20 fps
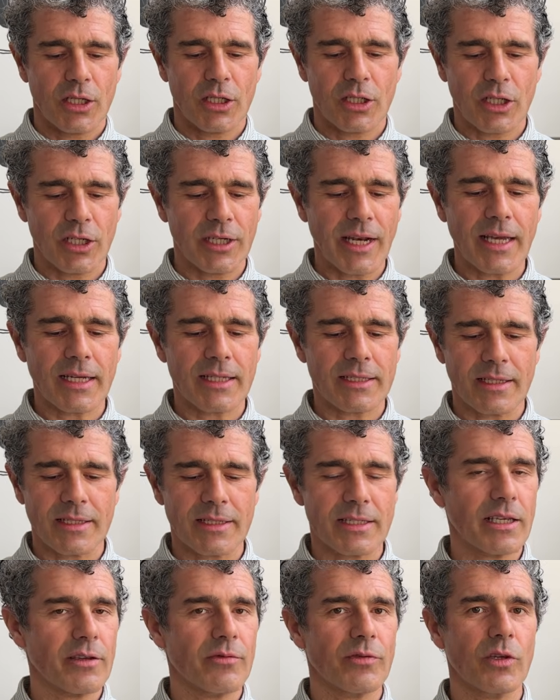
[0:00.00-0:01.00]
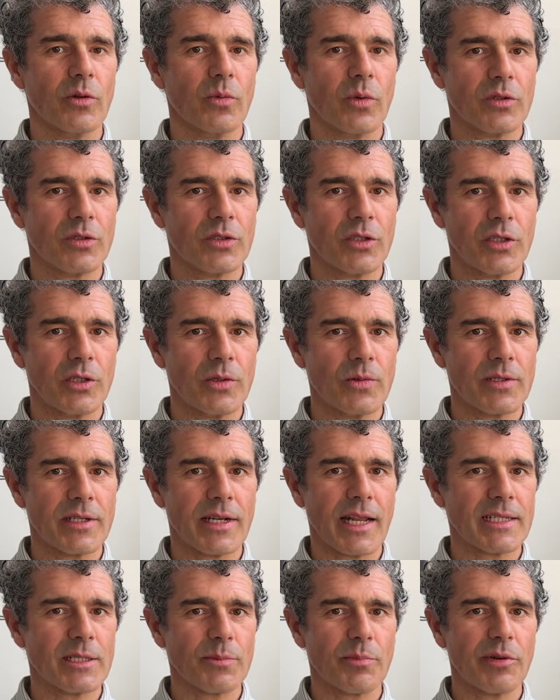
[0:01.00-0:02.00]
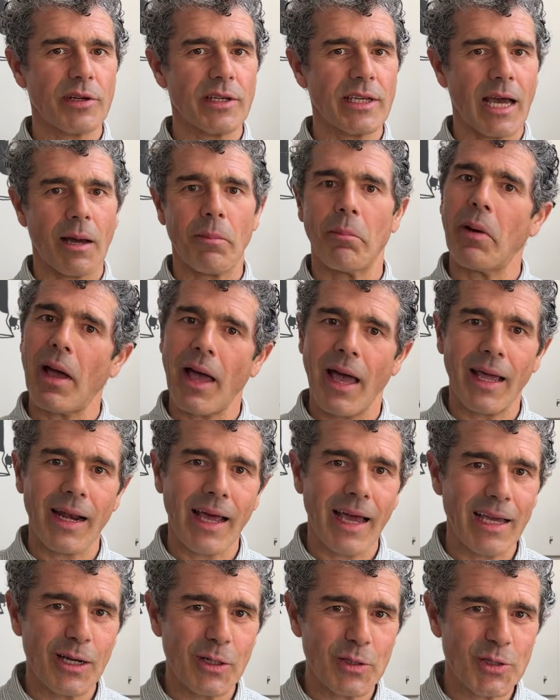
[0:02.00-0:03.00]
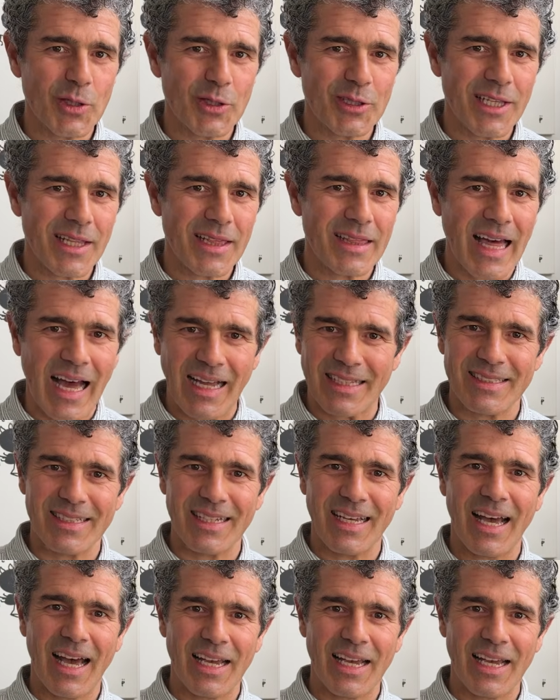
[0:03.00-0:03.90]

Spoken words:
connectors if you want to use it as a preamp. And I also did that.